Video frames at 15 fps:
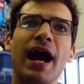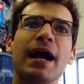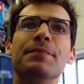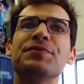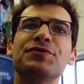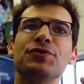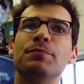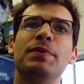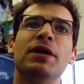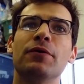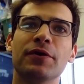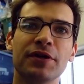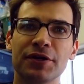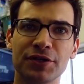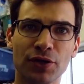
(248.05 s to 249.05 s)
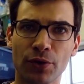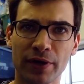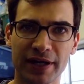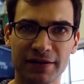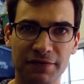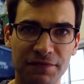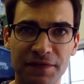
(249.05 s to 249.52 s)
I'm superior, you're
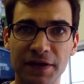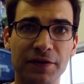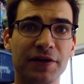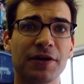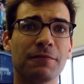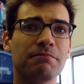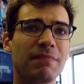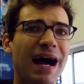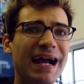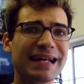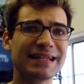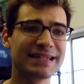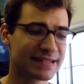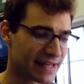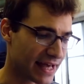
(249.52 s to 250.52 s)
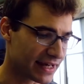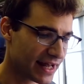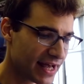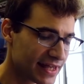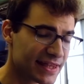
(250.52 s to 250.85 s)
inferior mindset